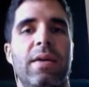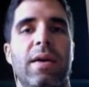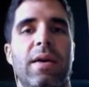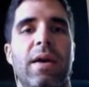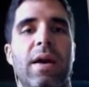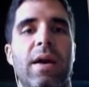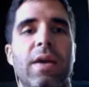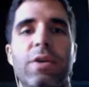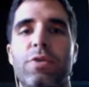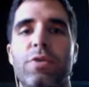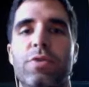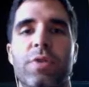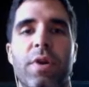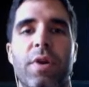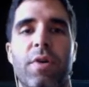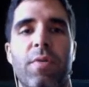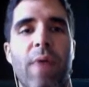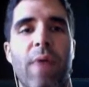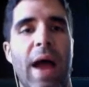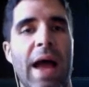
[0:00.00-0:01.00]
using
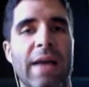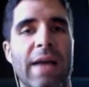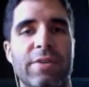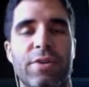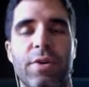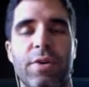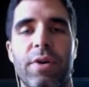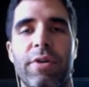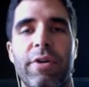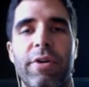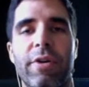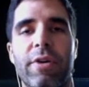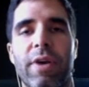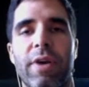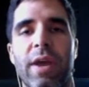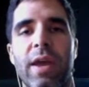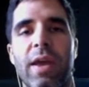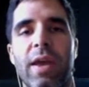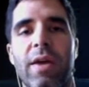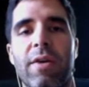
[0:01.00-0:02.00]
a riser under your
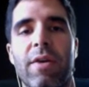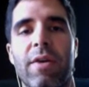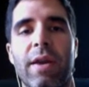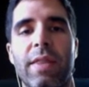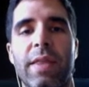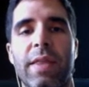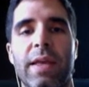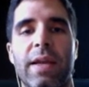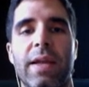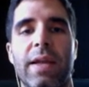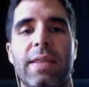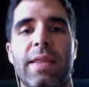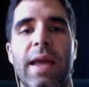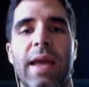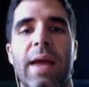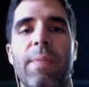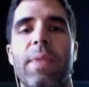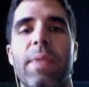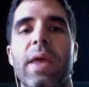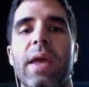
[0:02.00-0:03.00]
head or anything like
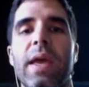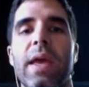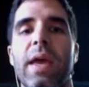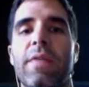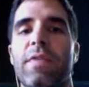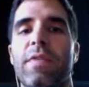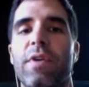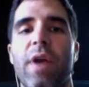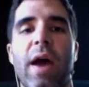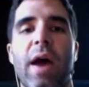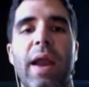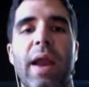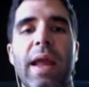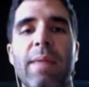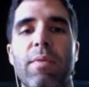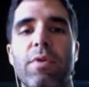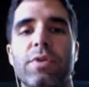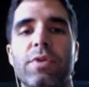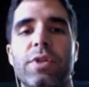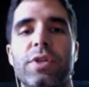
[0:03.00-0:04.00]
that. If you're not
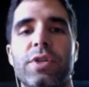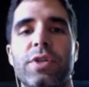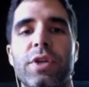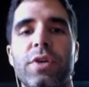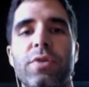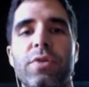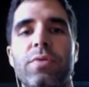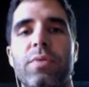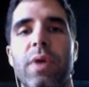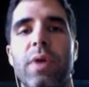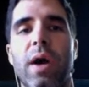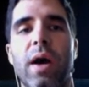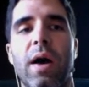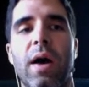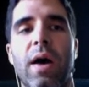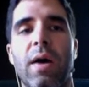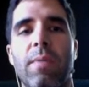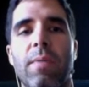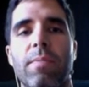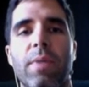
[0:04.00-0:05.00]
able to do
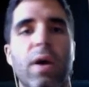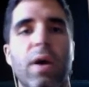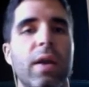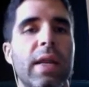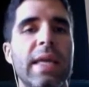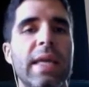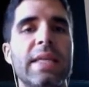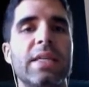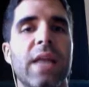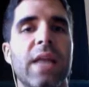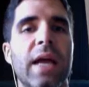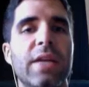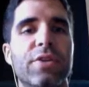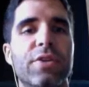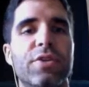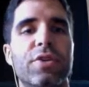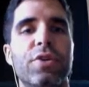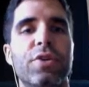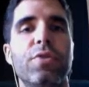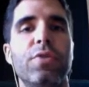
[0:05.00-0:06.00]
at least like
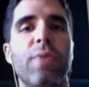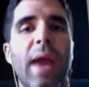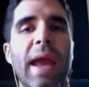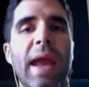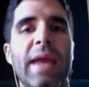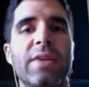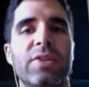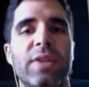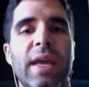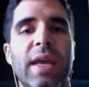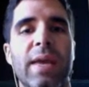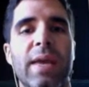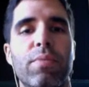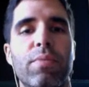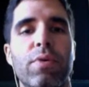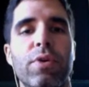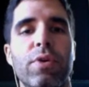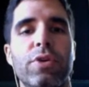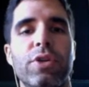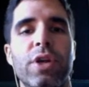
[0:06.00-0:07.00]
2 handstand
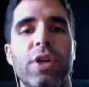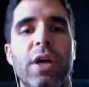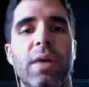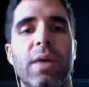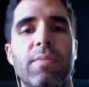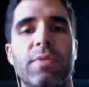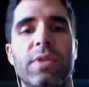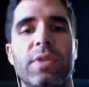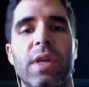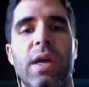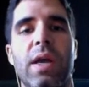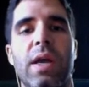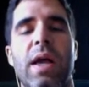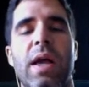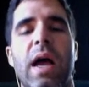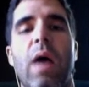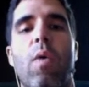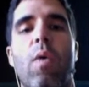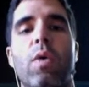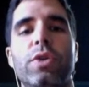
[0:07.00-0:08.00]
push-ups,
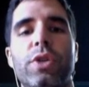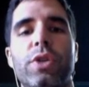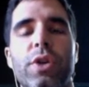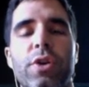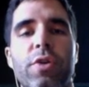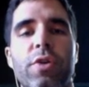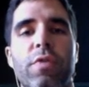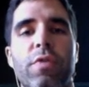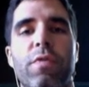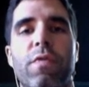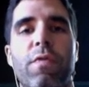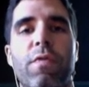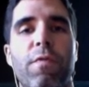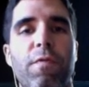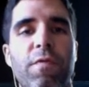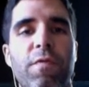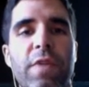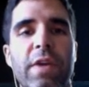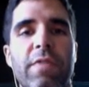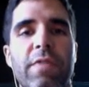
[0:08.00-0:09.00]
I want you to do
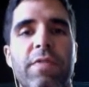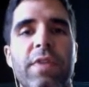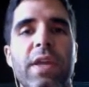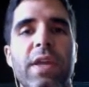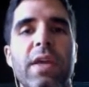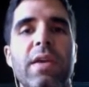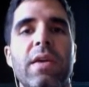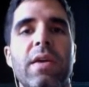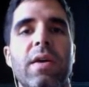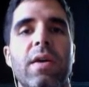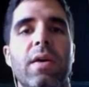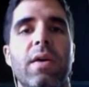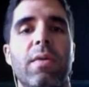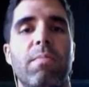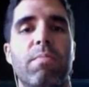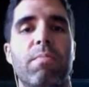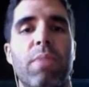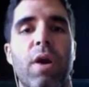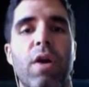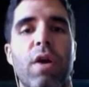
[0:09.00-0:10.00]
50
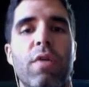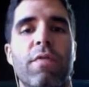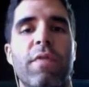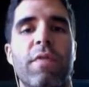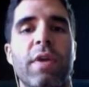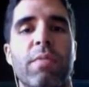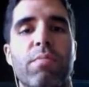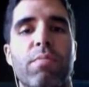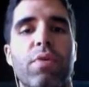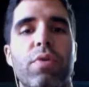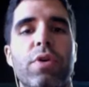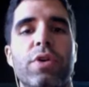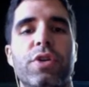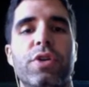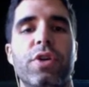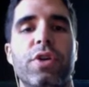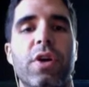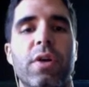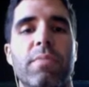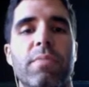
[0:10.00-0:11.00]
perfect
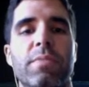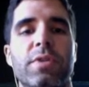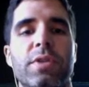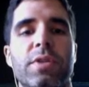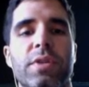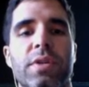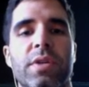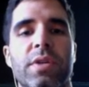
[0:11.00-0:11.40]
push-ups